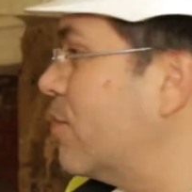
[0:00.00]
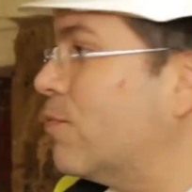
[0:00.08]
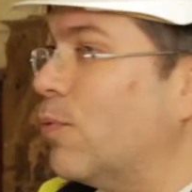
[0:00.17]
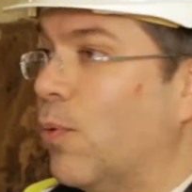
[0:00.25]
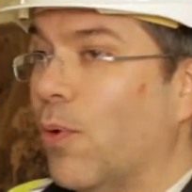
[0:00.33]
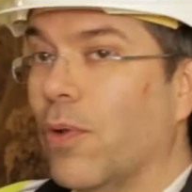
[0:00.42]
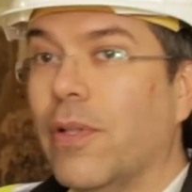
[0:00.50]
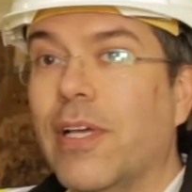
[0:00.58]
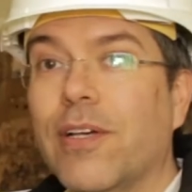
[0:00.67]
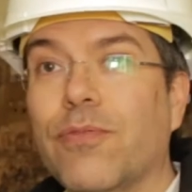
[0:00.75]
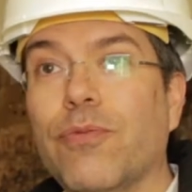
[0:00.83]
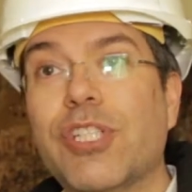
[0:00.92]
of wall
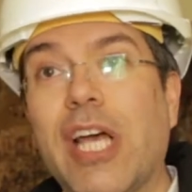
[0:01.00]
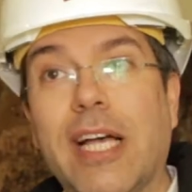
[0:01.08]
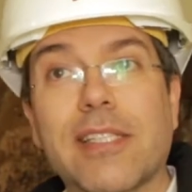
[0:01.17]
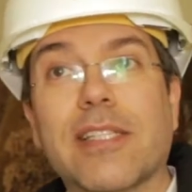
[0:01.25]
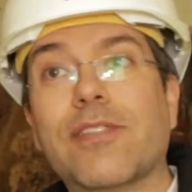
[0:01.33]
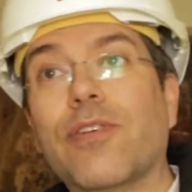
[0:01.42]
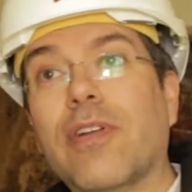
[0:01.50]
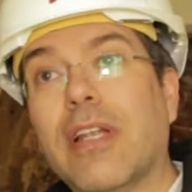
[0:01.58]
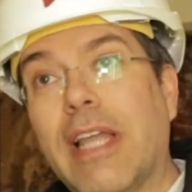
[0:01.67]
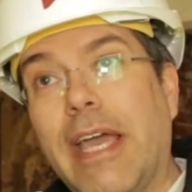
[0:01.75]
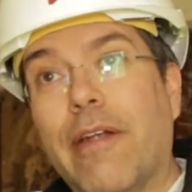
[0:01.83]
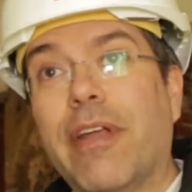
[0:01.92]
which has a sort of
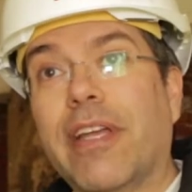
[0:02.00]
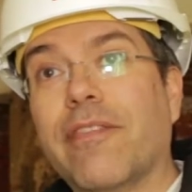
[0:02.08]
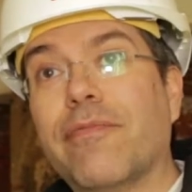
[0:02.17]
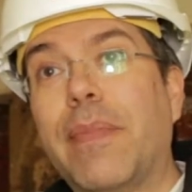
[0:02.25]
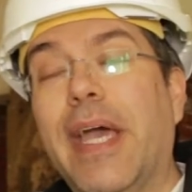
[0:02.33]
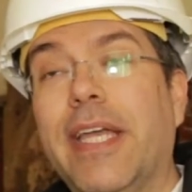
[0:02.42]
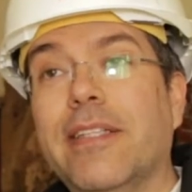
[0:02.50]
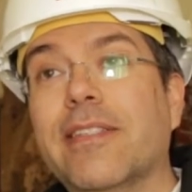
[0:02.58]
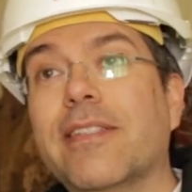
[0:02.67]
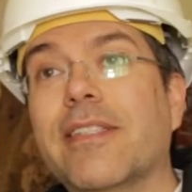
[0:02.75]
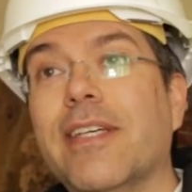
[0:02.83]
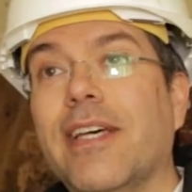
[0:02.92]
layering of
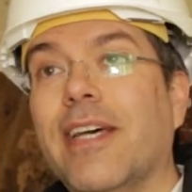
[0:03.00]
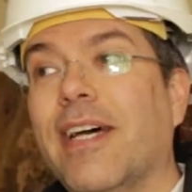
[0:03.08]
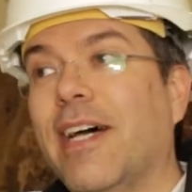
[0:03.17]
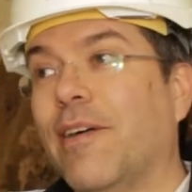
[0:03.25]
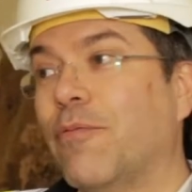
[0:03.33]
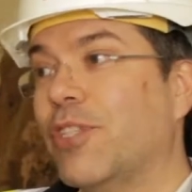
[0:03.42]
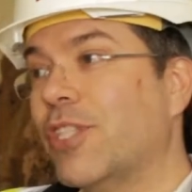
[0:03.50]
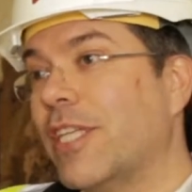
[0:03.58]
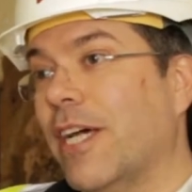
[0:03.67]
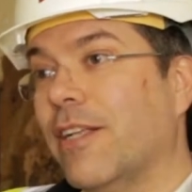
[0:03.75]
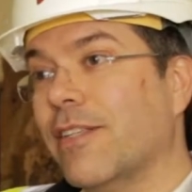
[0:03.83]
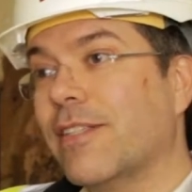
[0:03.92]
paint which
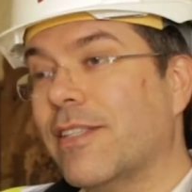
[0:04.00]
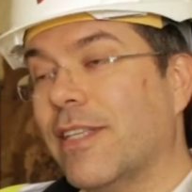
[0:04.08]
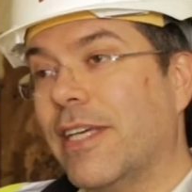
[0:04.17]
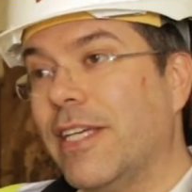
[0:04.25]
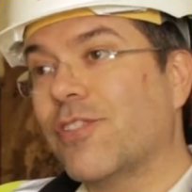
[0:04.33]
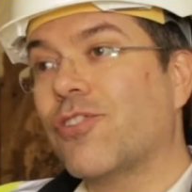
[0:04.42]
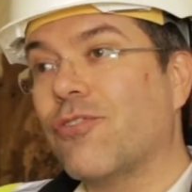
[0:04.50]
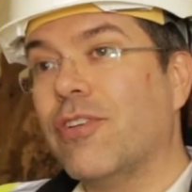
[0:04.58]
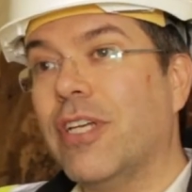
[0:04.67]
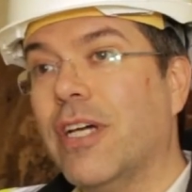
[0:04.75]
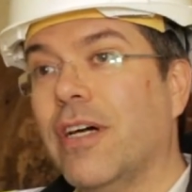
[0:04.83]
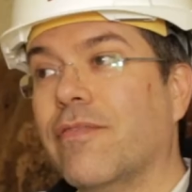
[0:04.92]
tells the
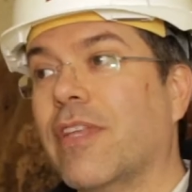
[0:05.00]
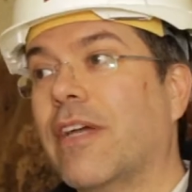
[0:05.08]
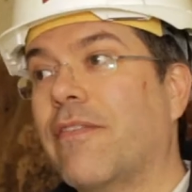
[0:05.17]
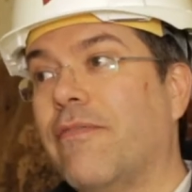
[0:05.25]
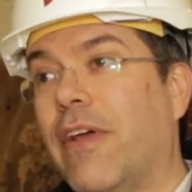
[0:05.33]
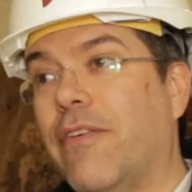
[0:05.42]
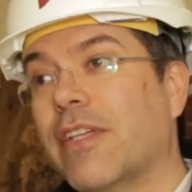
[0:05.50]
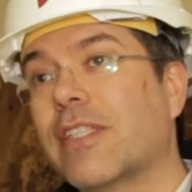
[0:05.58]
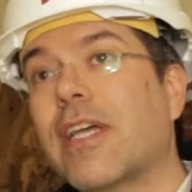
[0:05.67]
history of the various